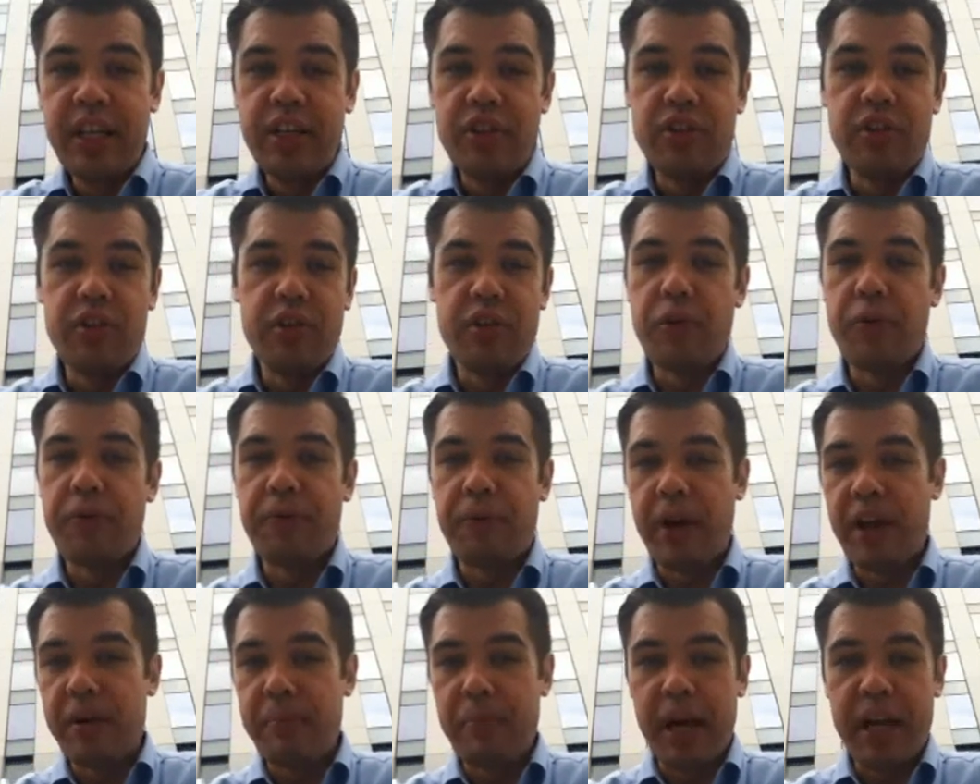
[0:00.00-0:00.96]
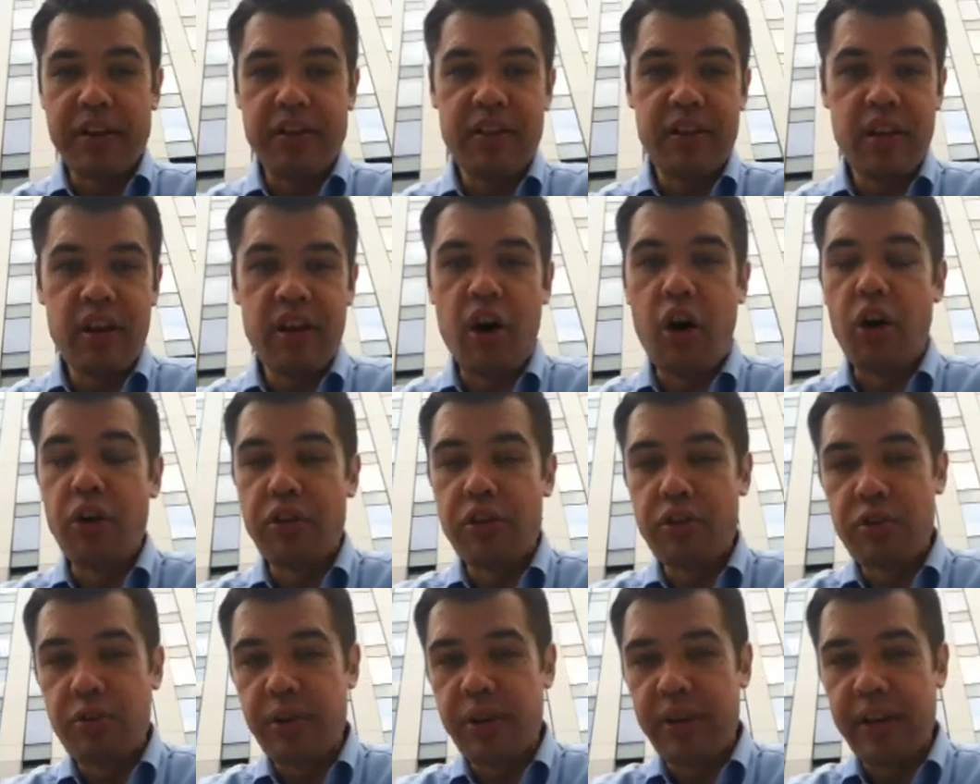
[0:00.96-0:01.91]
your friend might call
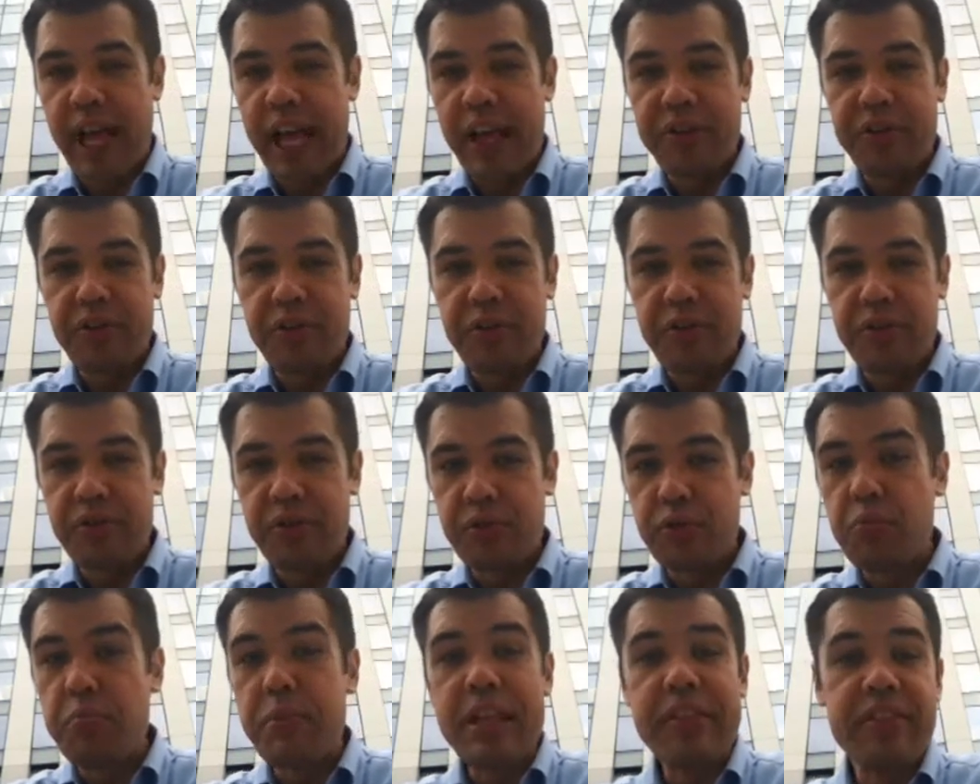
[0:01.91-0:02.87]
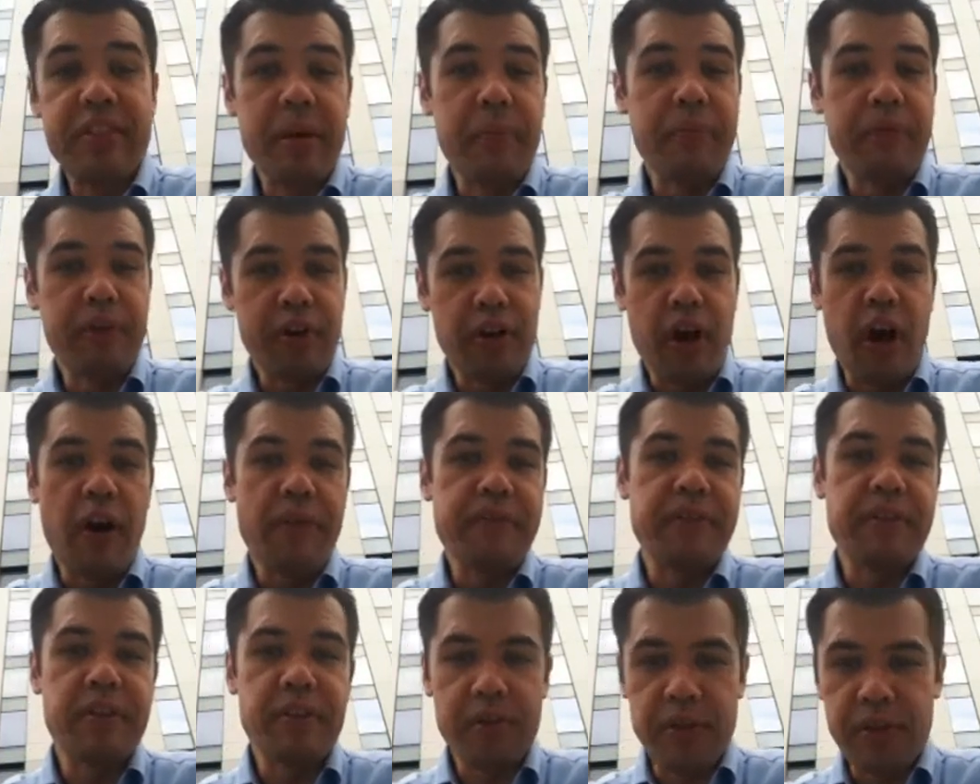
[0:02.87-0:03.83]
you and ask you to meet them for
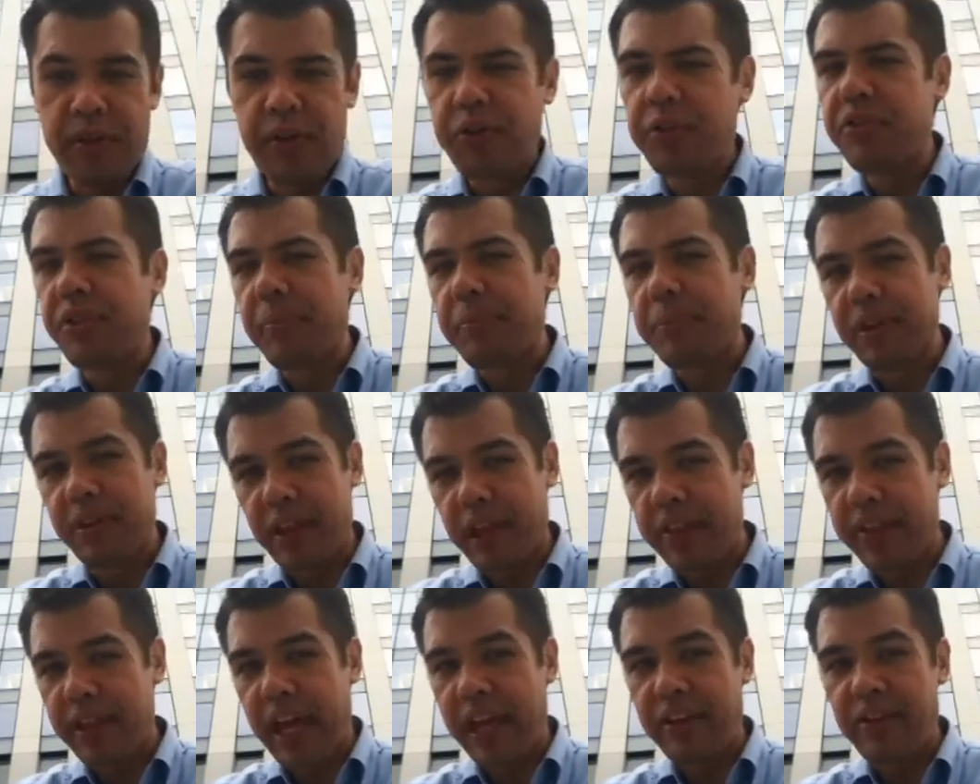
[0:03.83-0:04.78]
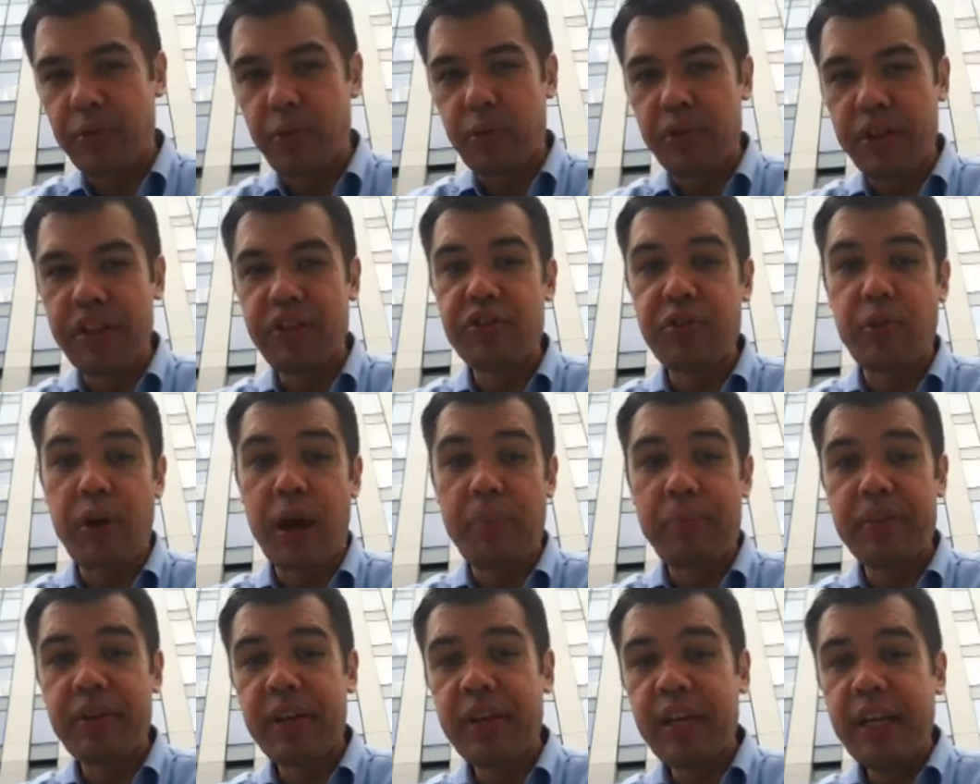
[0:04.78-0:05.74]
coffee, or something like that will
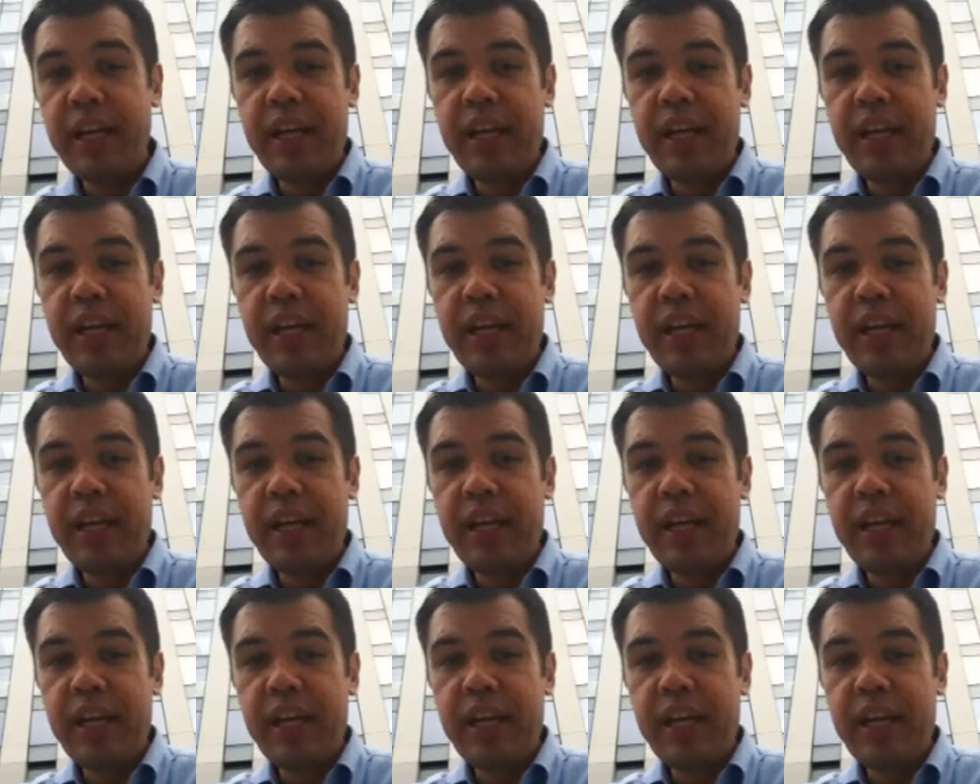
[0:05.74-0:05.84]
interrupt.